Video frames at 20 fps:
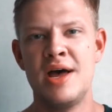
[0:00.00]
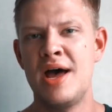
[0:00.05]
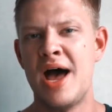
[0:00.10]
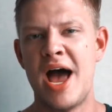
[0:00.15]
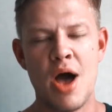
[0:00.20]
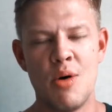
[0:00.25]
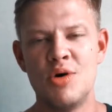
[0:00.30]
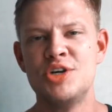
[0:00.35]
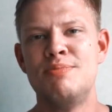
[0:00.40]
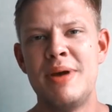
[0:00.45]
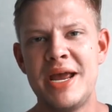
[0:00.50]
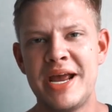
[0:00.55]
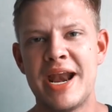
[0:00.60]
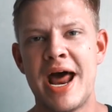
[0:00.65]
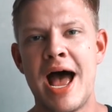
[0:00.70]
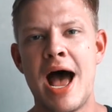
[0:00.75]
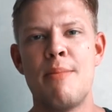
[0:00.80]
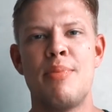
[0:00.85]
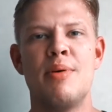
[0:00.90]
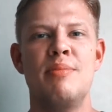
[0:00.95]
I always make it
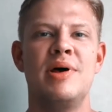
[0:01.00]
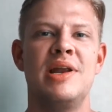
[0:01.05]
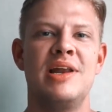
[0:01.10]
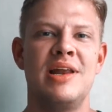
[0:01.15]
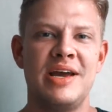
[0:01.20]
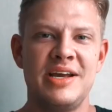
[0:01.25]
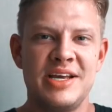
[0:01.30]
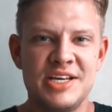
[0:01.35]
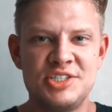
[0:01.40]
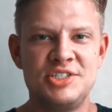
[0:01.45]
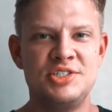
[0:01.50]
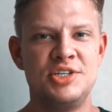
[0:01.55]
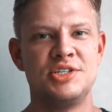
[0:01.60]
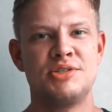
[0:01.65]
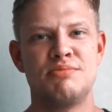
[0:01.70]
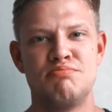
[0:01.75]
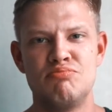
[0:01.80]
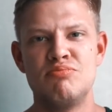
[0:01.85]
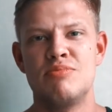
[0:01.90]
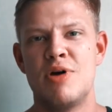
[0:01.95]
happen, but like, it's
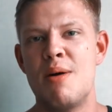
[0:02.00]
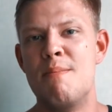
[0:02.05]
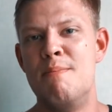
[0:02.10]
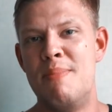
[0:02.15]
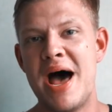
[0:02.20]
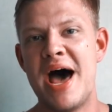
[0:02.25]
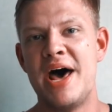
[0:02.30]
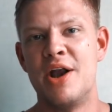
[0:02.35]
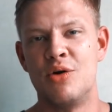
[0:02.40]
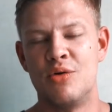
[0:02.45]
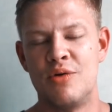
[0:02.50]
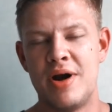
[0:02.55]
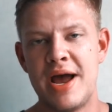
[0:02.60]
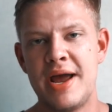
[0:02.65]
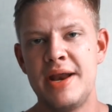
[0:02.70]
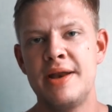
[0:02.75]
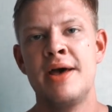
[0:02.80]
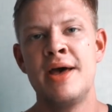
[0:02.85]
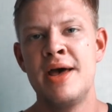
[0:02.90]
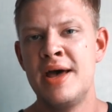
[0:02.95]
just a battle,
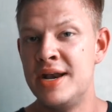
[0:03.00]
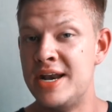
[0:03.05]
right?